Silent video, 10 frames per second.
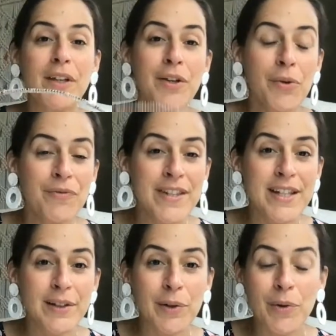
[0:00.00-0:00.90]

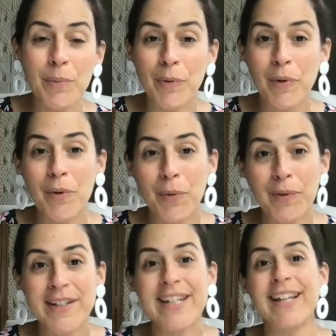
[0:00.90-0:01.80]
visit a local Berroco
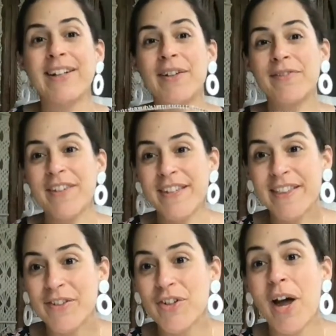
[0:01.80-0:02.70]
retailer,
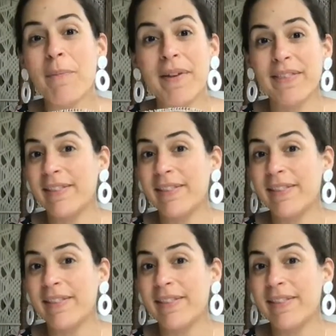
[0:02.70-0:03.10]
visit the shop.